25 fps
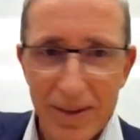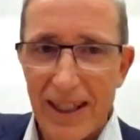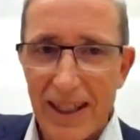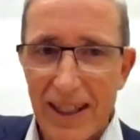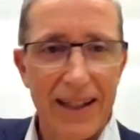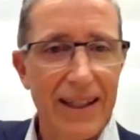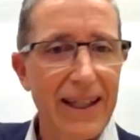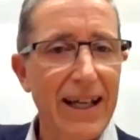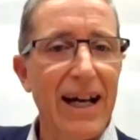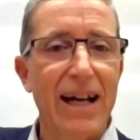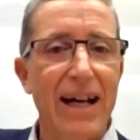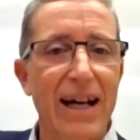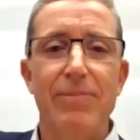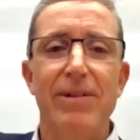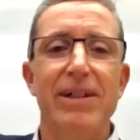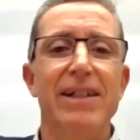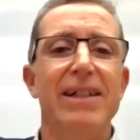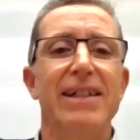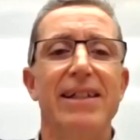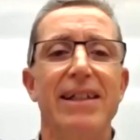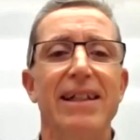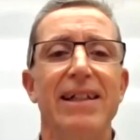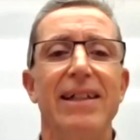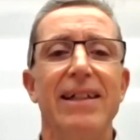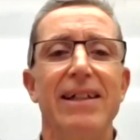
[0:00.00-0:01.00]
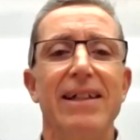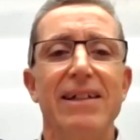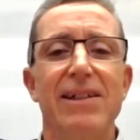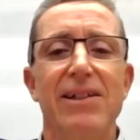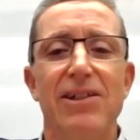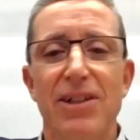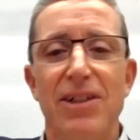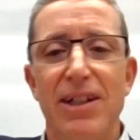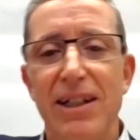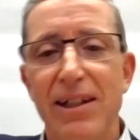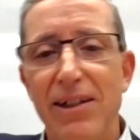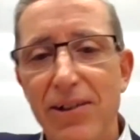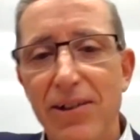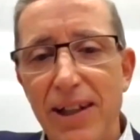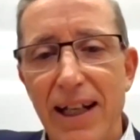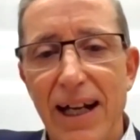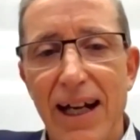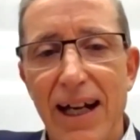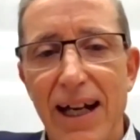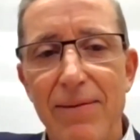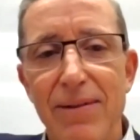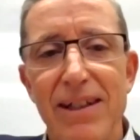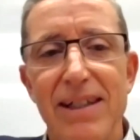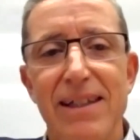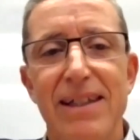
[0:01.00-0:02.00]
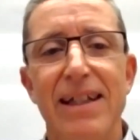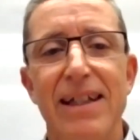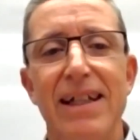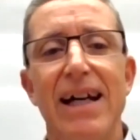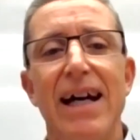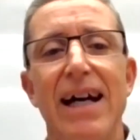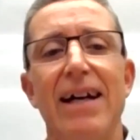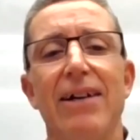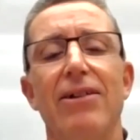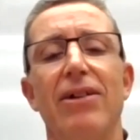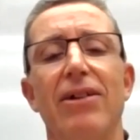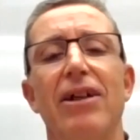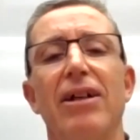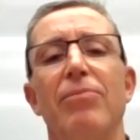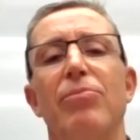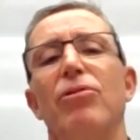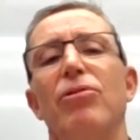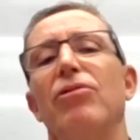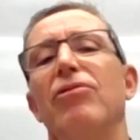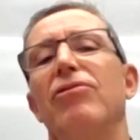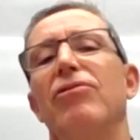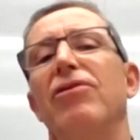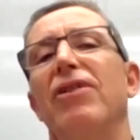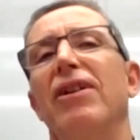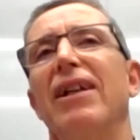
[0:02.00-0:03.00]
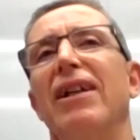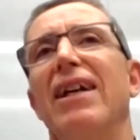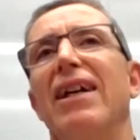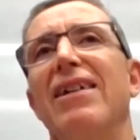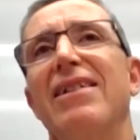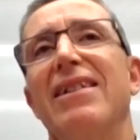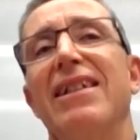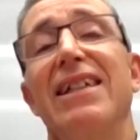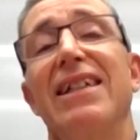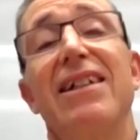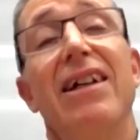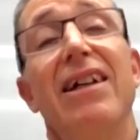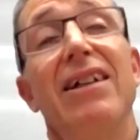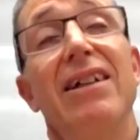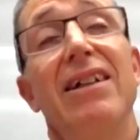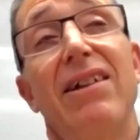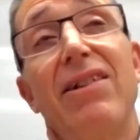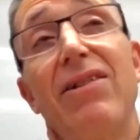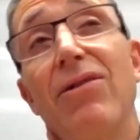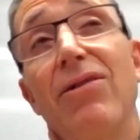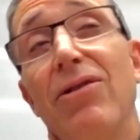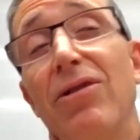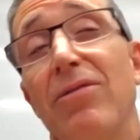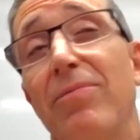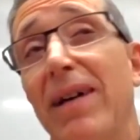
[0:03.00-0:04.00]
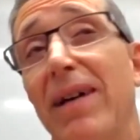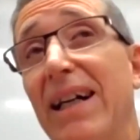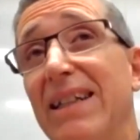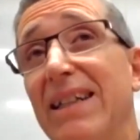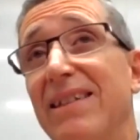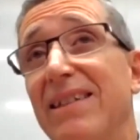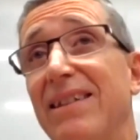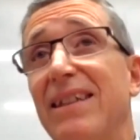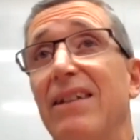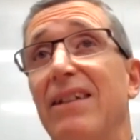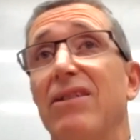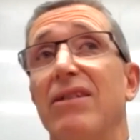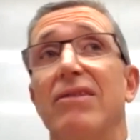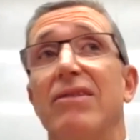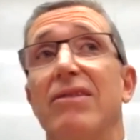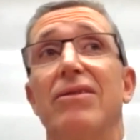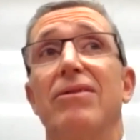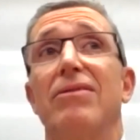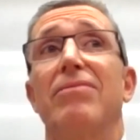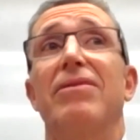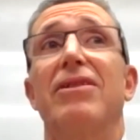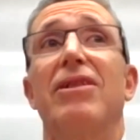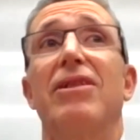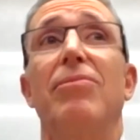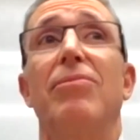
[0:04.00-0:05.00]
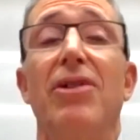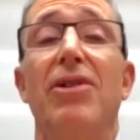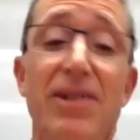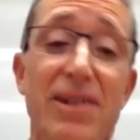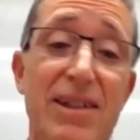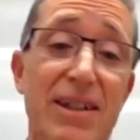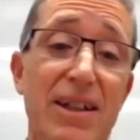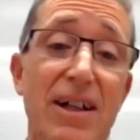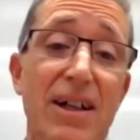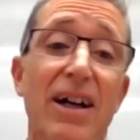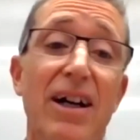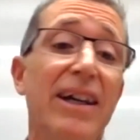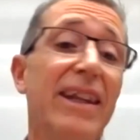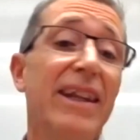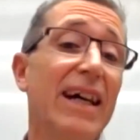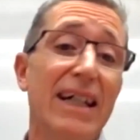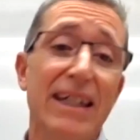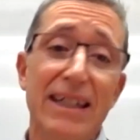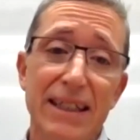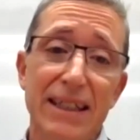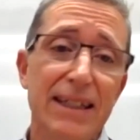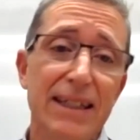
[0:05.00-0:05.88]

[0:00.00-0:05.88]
The ABC ESG or the ABC RI portfolios? And he kind of thought about it and said, look, well, to be honest, neither.